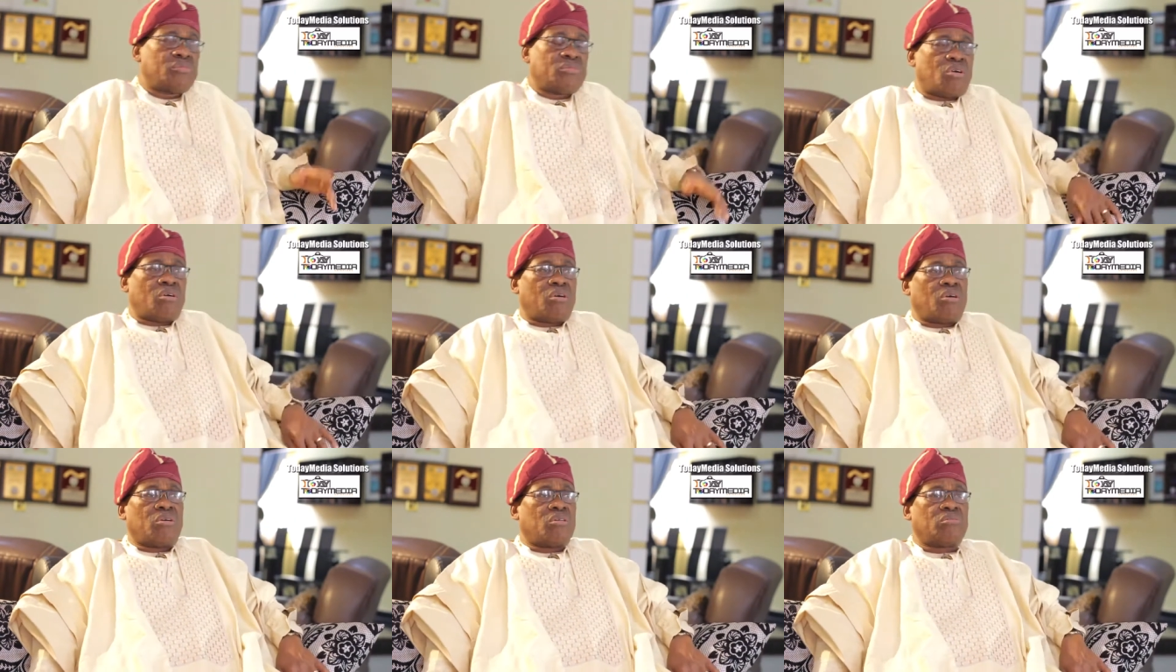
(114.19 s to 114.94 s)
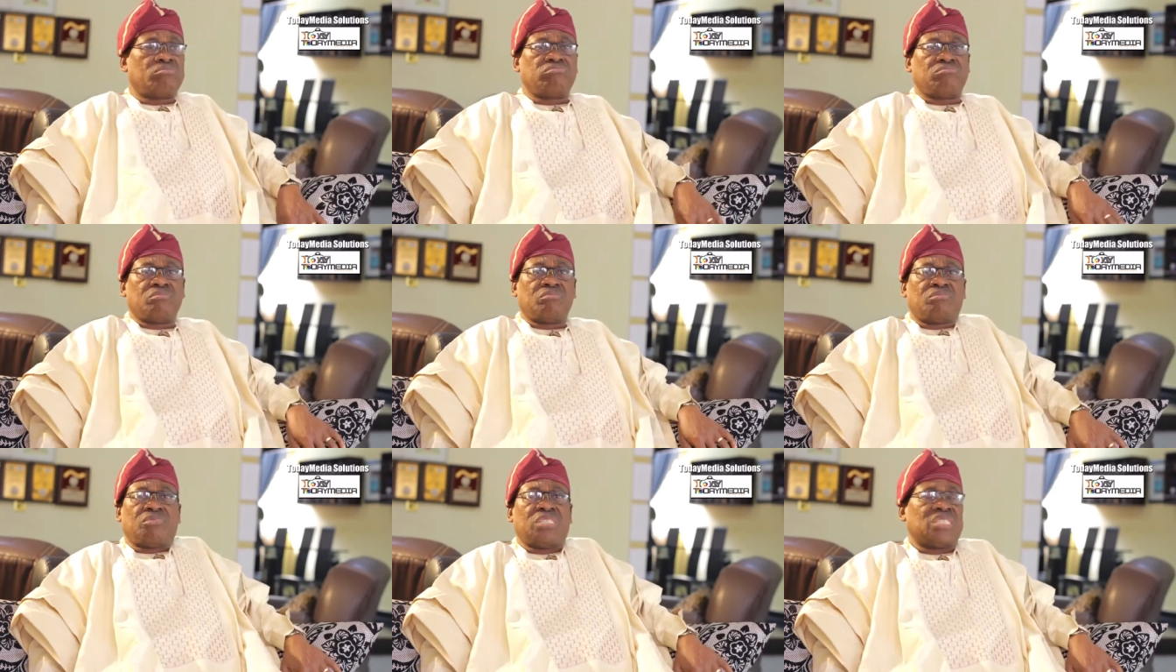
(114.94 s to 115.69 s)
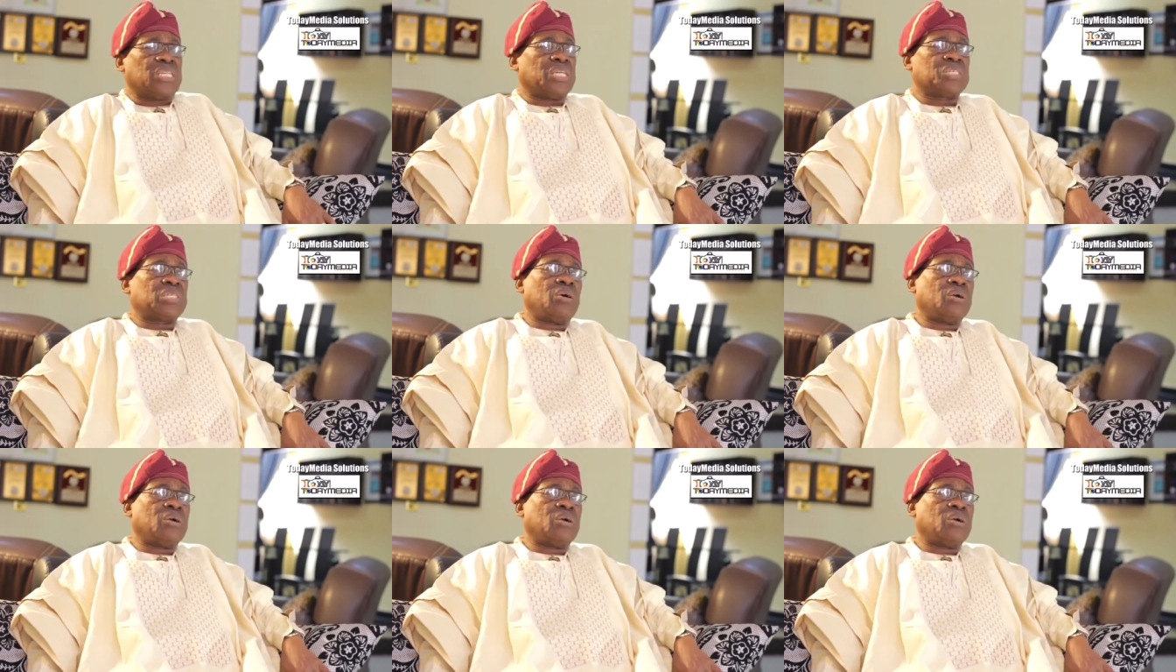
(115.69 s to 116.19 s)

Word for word: all international